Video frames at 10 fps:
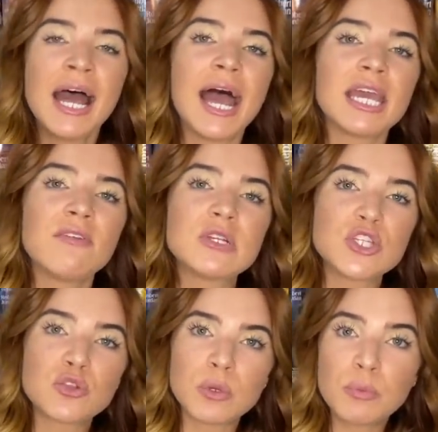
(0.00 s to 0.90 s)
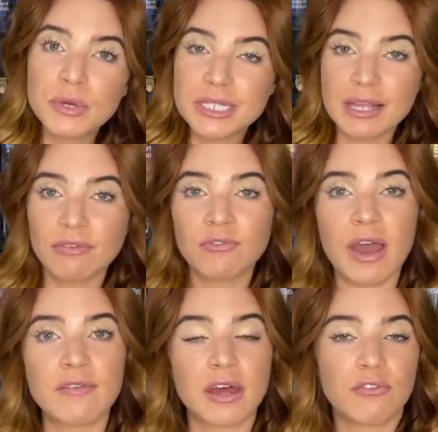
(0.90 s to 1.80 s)
I gave this a
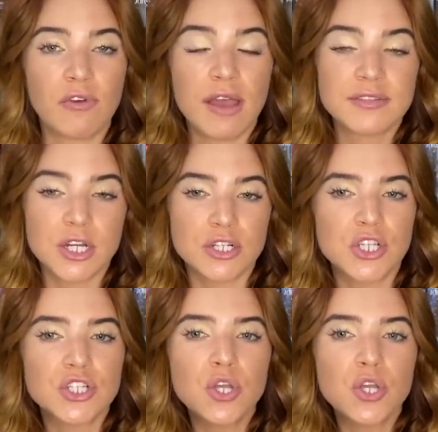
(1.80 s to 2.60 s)
3.75 out of five stars.